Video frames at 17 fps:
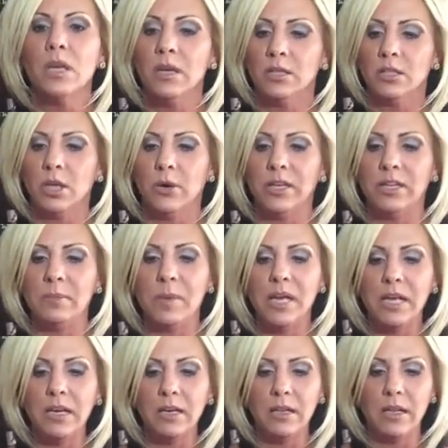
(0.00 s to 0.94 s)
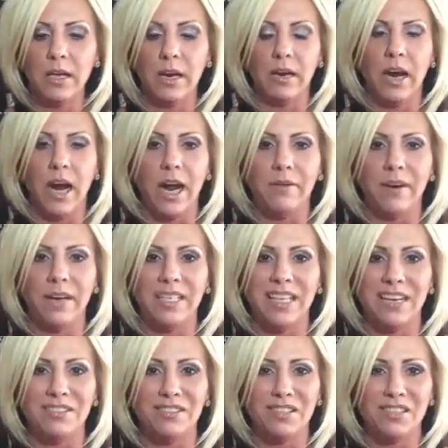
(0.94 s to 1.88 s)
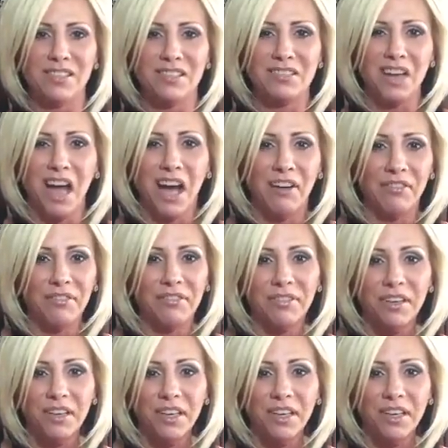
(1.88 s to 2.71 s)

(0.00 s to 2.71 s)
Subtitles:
So at the beginning of the year, I write down stuff